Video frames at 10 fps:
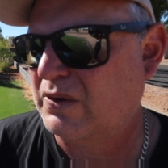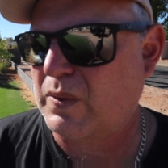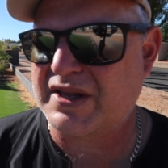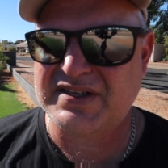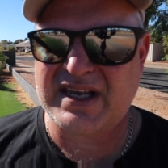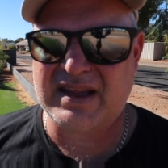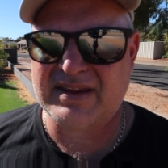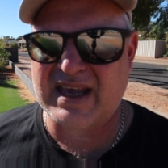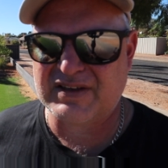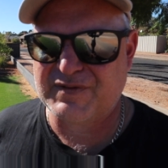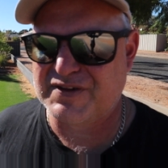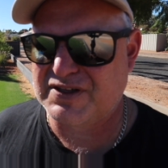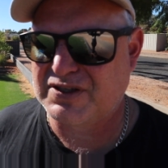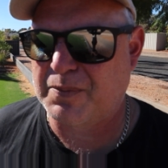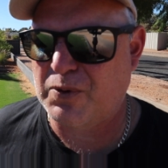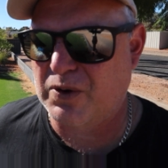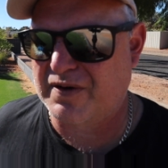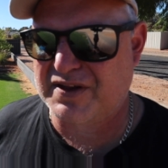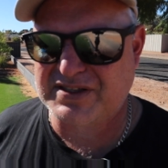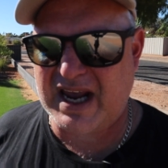Once again, thanks for the support
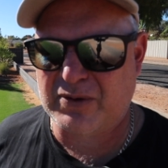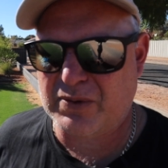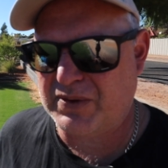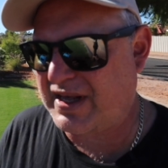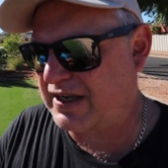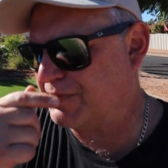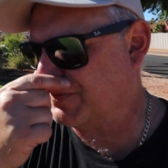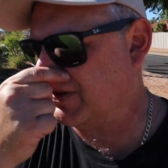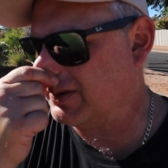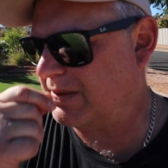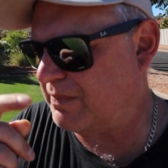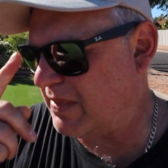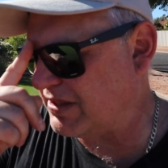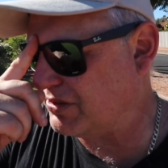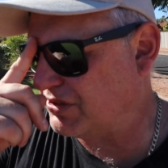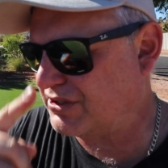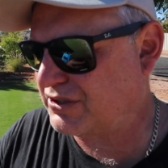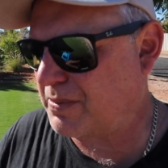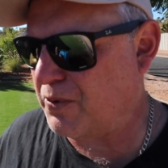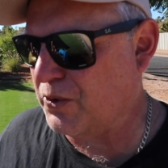of the channel. Thanks for the messages of
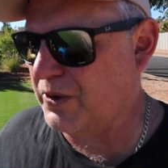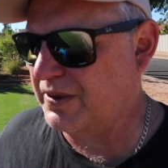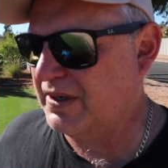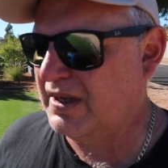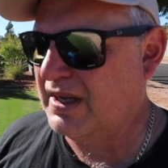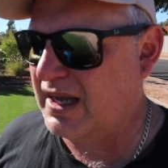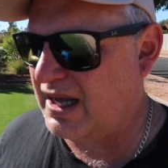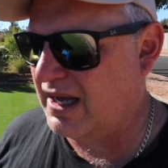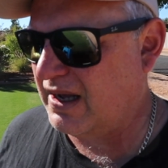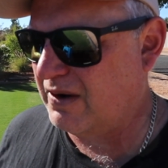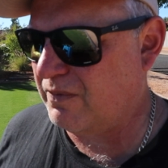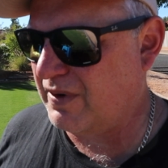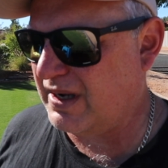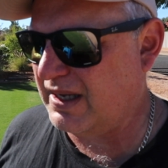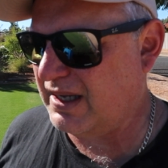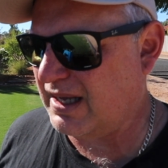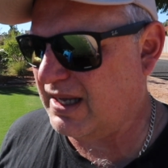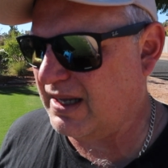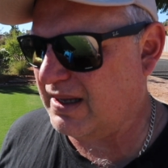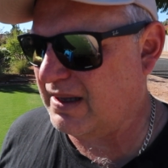support re
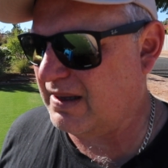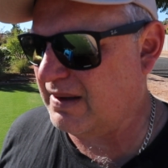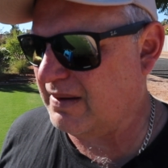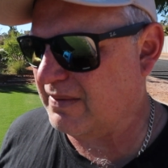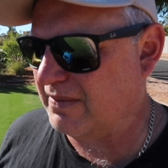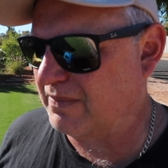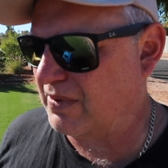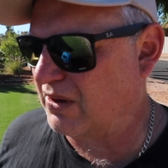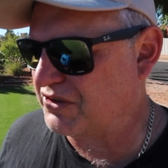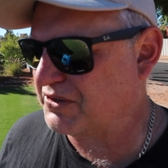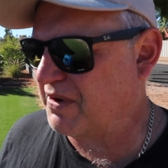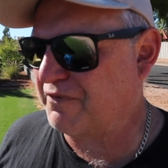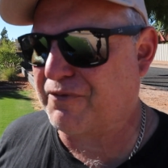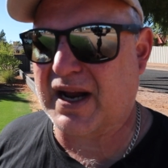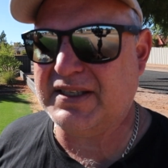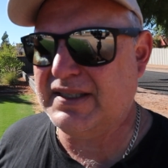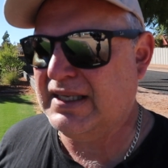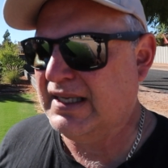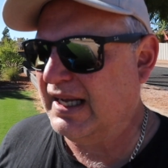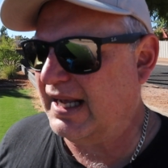the loss of my friend.
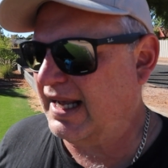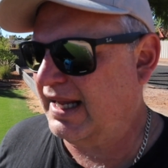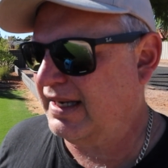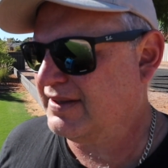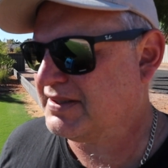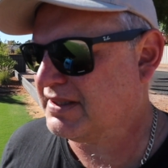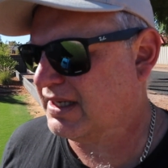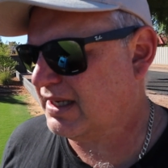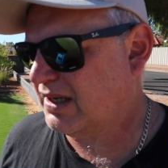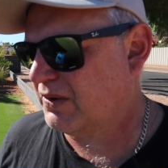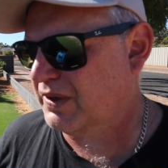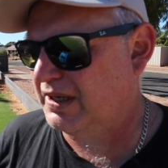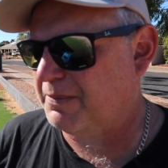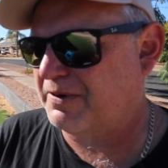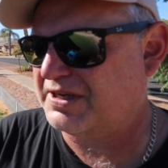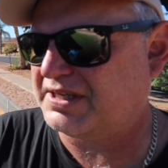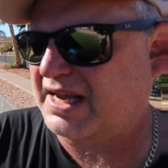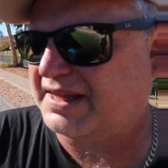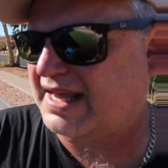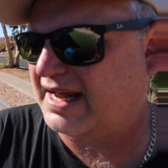And I really
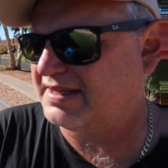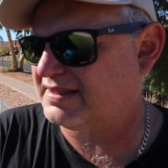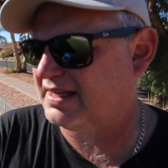appreciate that.